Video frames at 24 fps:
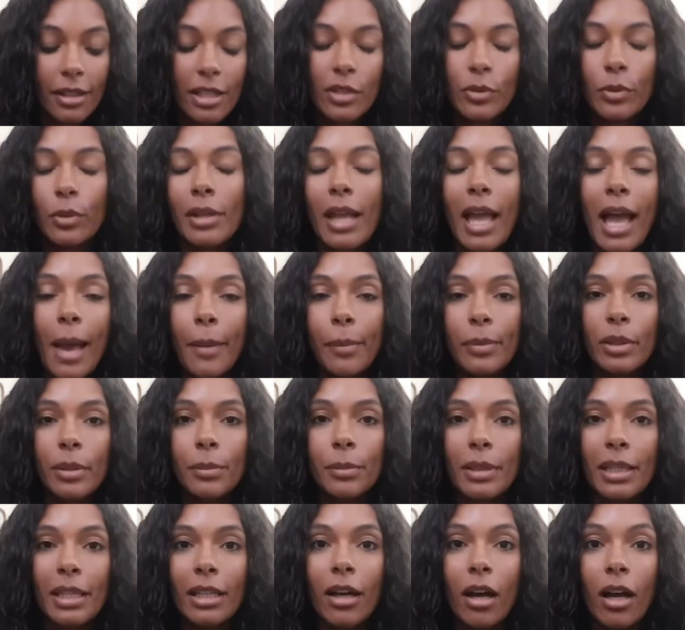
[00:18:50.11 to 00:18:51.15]
This one happened
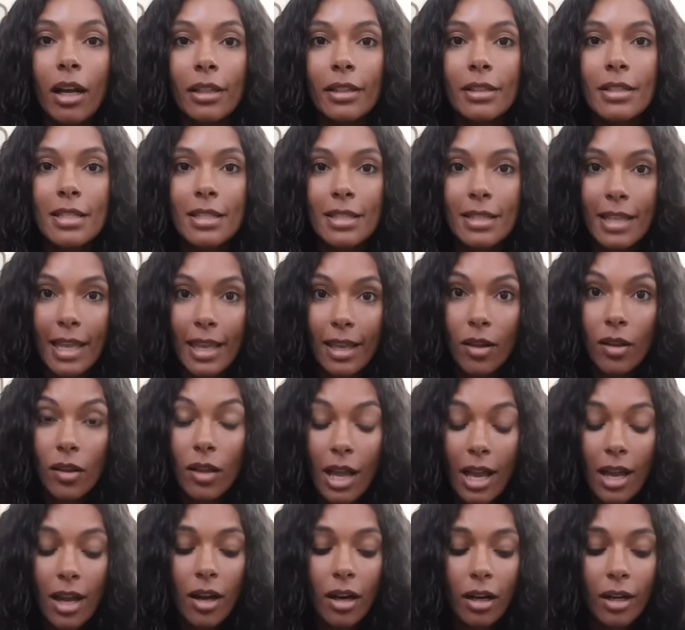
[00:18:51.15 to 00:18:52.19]
to be on sale
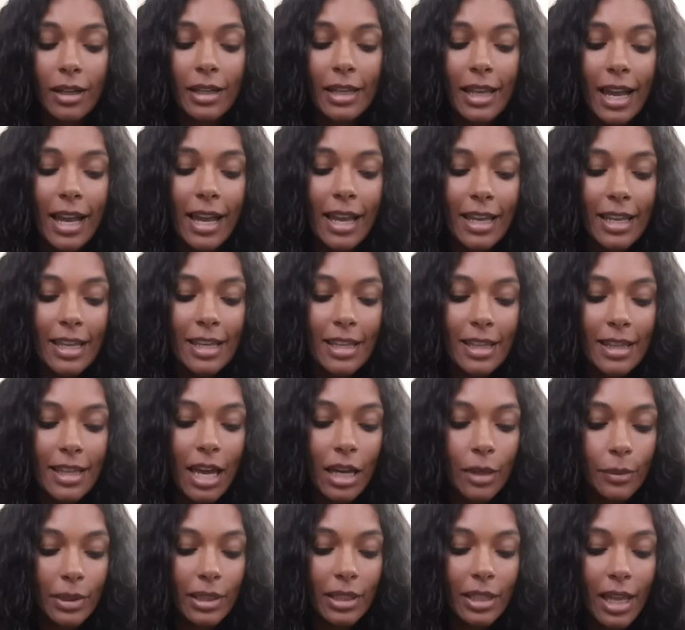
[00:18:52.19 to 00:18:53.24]
at REI
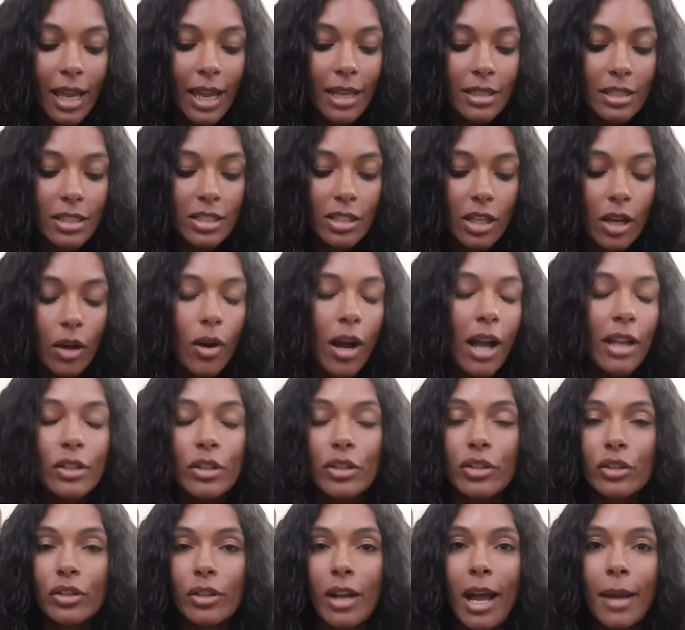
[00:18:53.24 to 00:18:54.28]
that weekend, so I
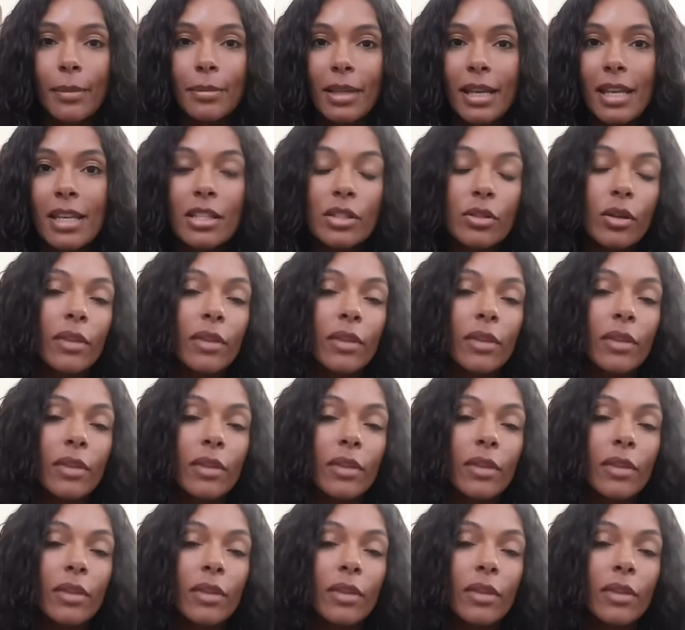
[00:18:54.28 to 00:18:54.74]
just grabbed it.